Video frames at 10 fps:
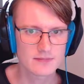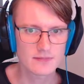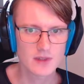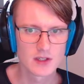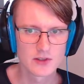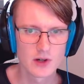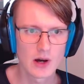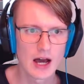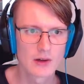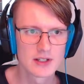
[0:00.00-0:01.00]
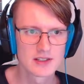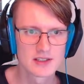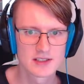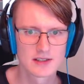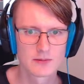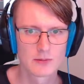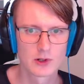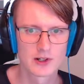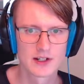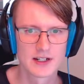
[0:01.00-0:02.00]
So how does this
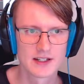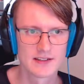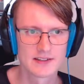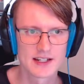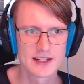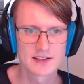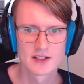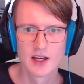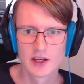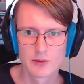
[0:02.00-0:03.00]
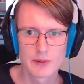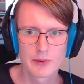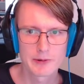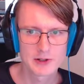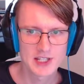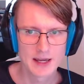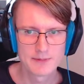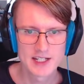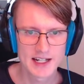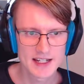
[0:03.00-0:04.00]
work in TLS? We propose CAM
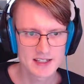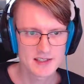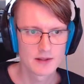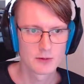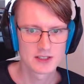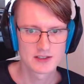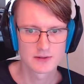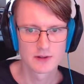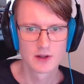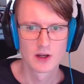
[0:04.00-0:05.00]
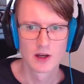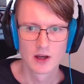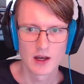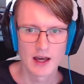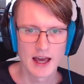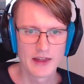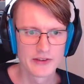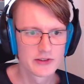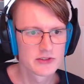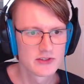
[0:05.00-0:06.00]
TLS, which
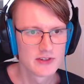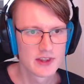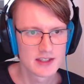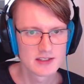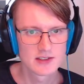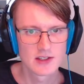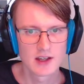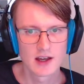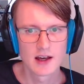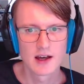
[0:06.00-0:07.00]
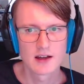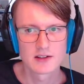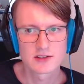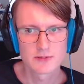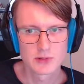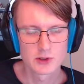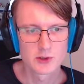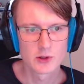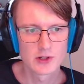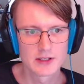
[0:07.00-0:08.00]
handles this
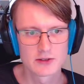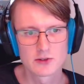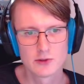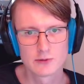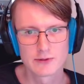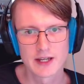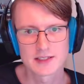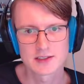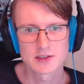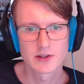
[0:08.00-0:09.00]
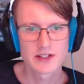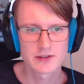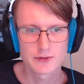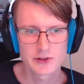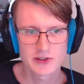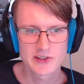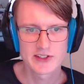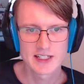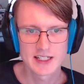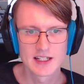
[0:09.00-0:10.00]
protocol in two phases. So there's first
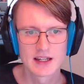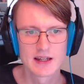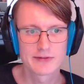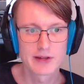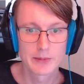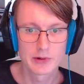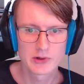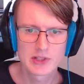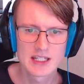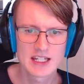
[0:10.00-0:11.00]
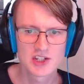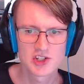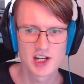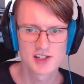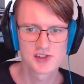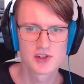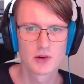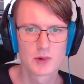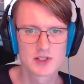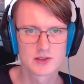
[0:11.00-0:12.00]
the ephemeral key exchange,
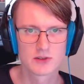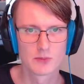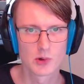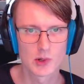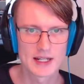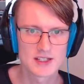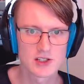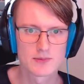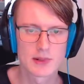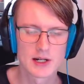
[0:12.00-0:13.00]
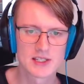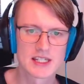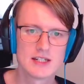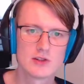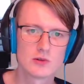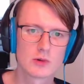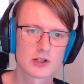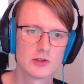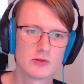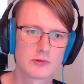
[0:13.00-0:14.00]
which more or less just plugs into
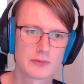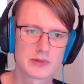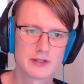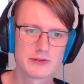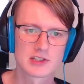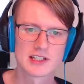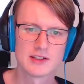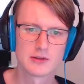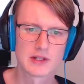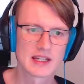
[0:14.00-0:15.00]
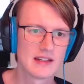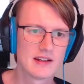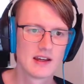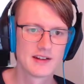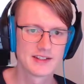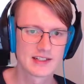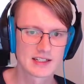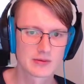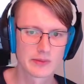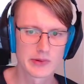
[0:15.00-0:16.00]
what you were previously doing in
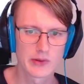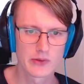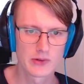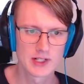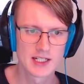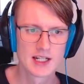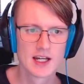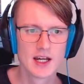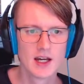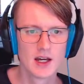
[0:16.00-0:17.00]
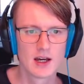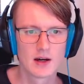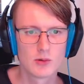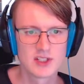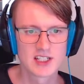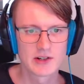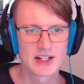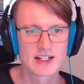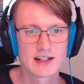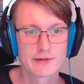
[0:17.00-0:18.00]
TLS 1.3. We generate
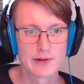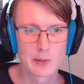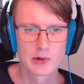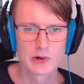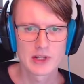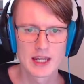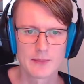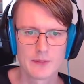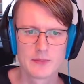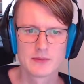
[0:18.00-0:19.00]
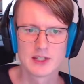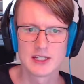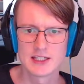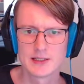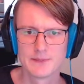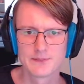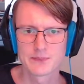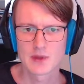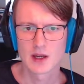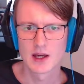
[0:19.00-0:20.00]
an ephemeral CAM key.
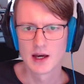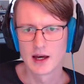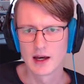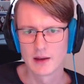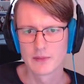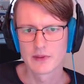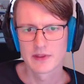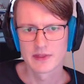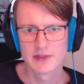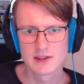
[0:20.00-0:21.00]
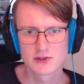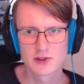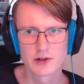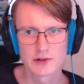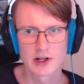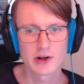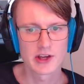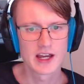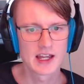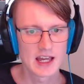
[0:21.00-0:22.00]
The server
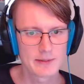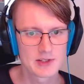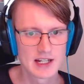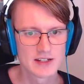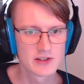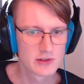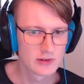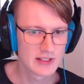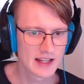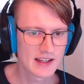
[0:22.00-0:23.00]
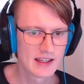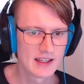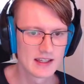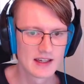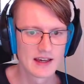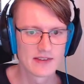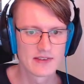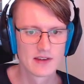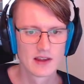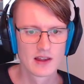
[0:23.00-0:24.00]
encapsulates to that key,
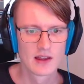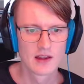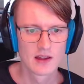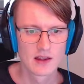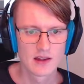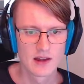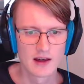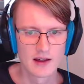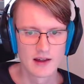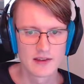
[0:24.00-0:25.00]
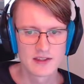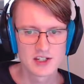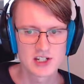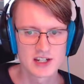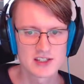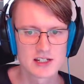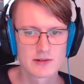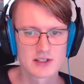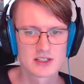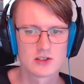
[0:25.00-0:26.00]
and the shared
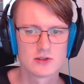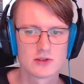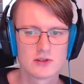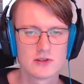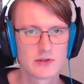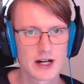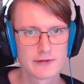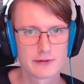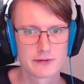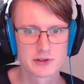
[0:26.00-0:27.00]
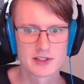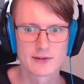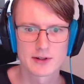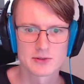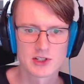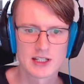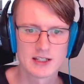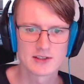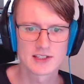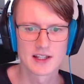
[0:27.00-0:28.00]
secret is used to derive a first encryption key
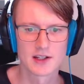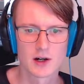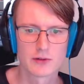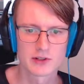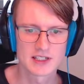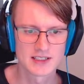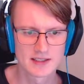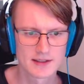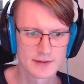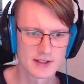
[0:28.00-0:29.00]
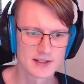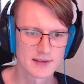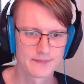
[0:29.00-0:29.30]
to send over the certificate.